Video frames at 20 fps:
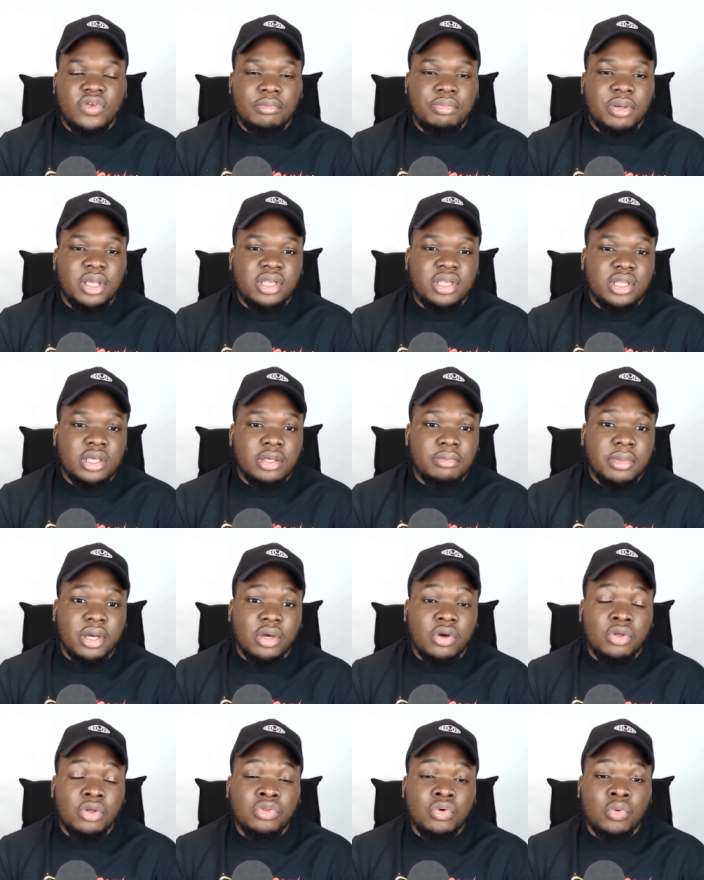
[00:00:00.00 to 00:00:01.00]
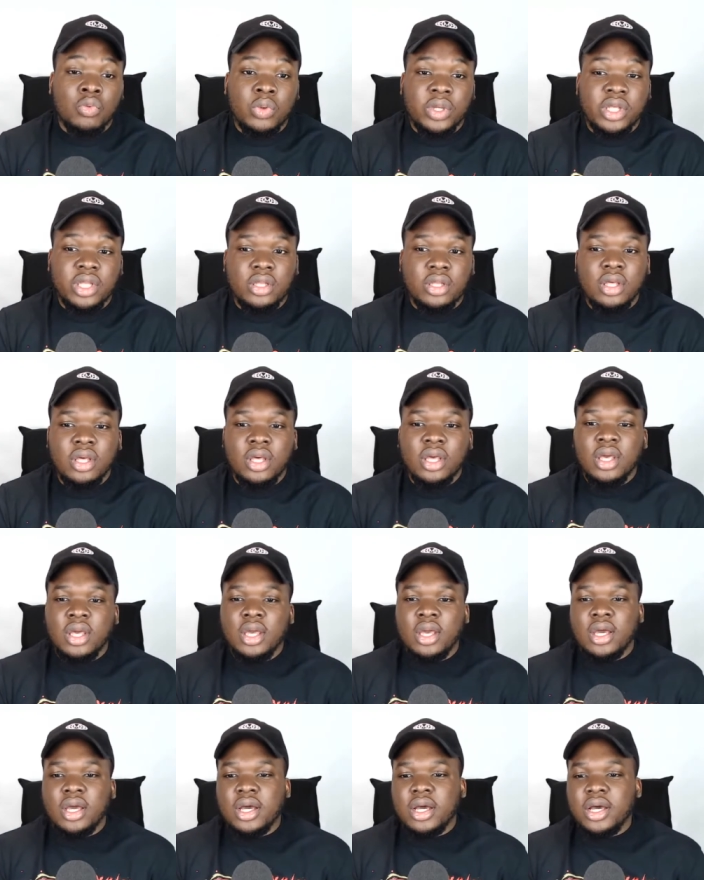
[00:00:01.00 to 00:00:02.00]
pinned him and got the win.
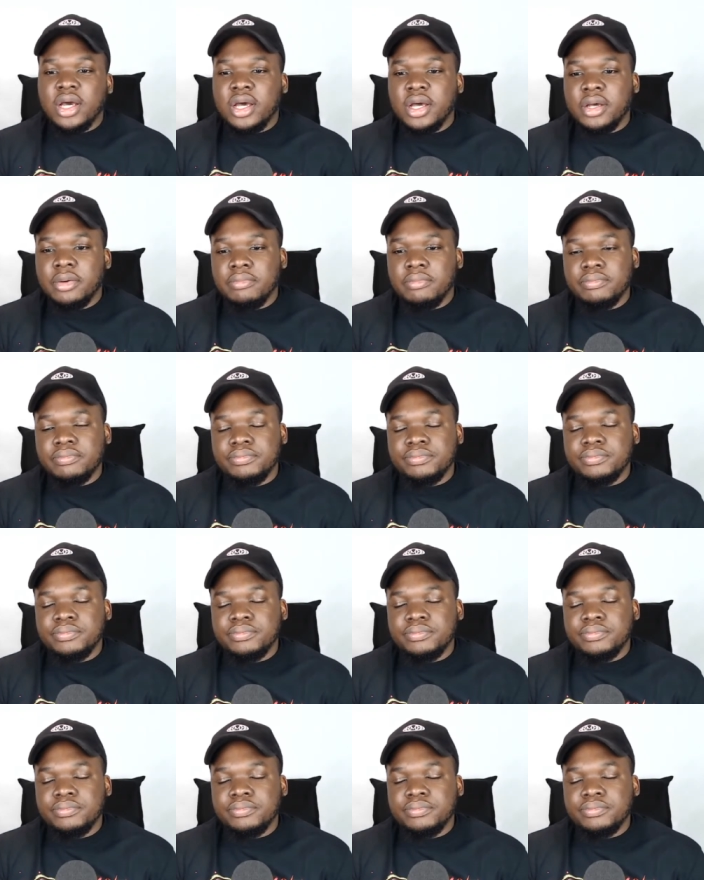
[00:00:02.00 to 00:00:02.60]
You